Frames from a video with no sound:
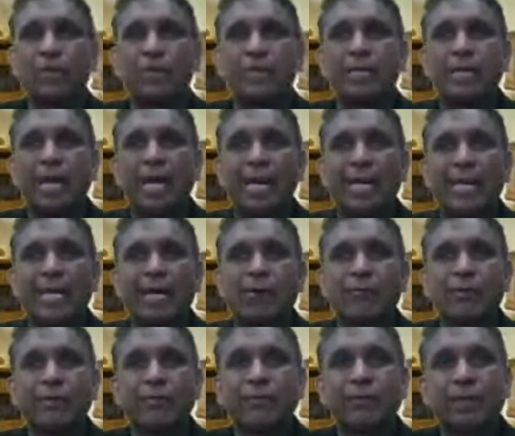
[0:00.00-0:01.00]
And now
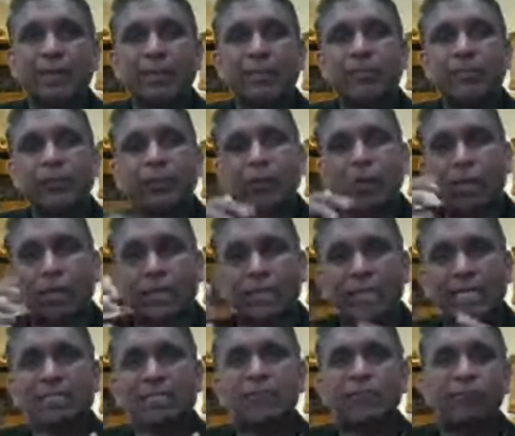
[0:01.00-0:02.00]
they've come up with all
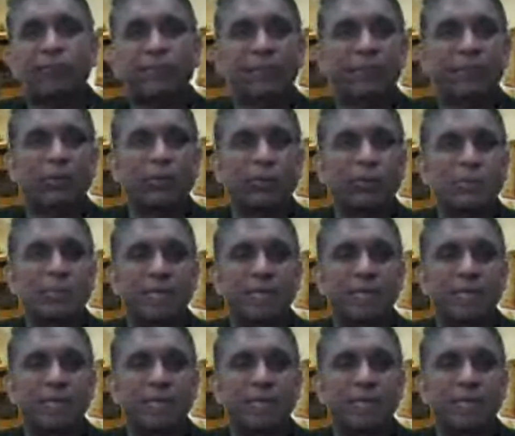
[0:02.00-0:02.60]
kinds of playbooks,